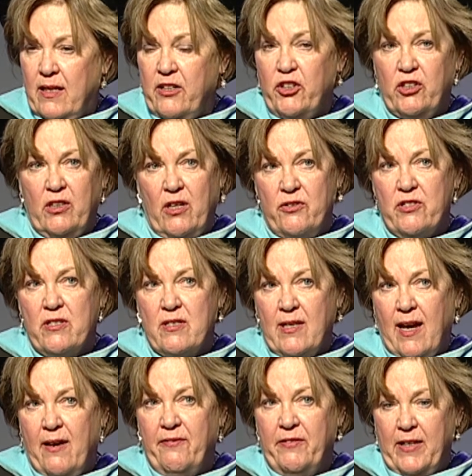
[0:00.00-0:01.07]
and your closest
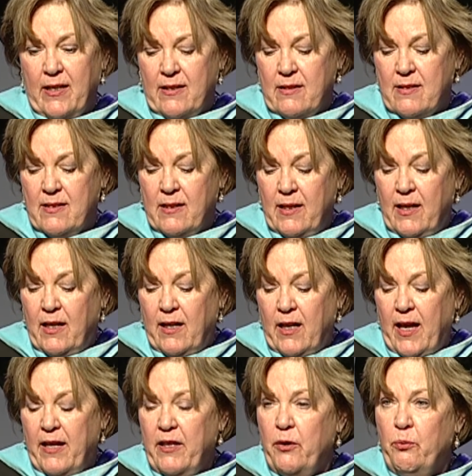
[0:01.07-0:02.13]
confidants,
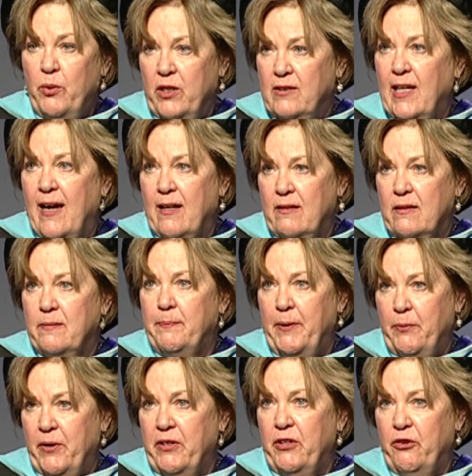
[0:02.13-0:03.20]
and they will not be
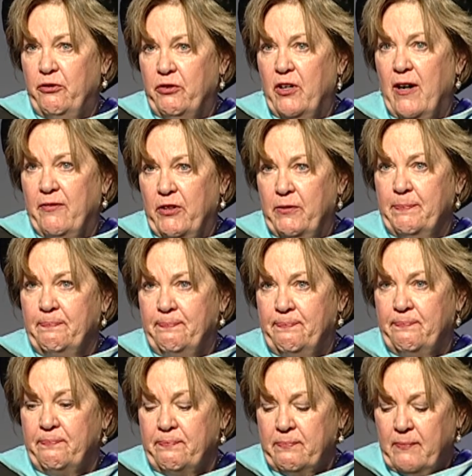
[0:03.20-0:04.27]
with you forever.
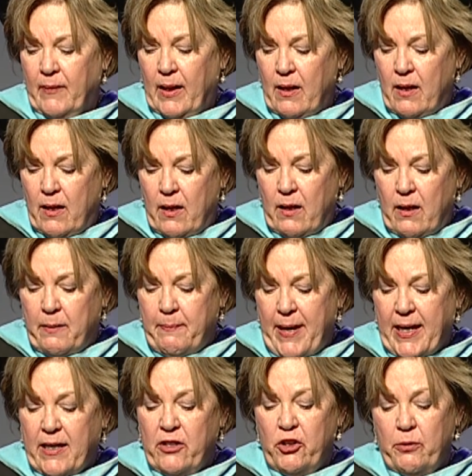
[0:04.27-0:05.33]

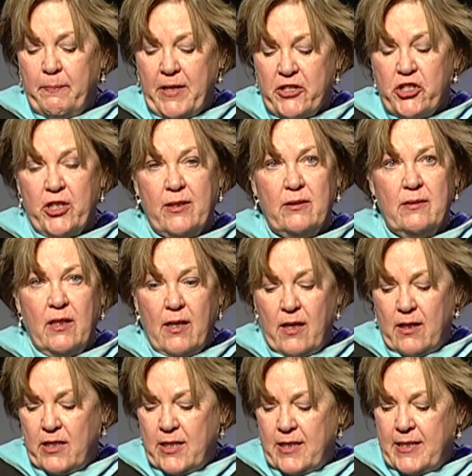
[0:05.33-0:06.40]
Make it your mission
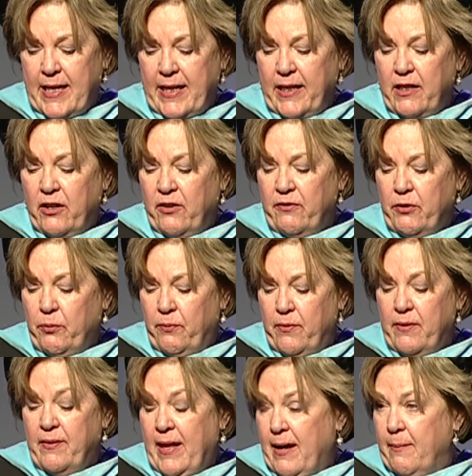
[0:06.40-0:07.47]
to take care of the,
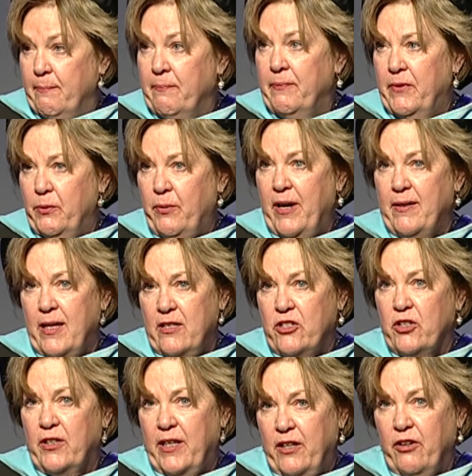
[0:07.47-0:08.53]
them the way they
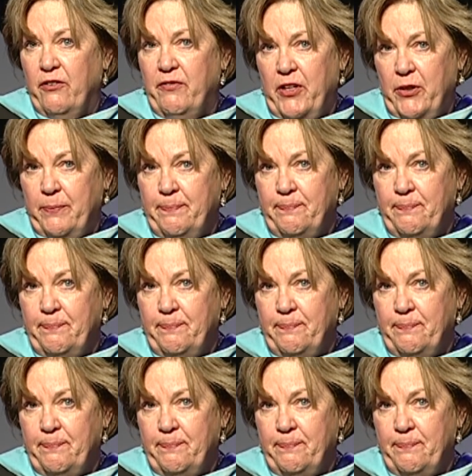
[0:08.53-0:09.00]
took care of you.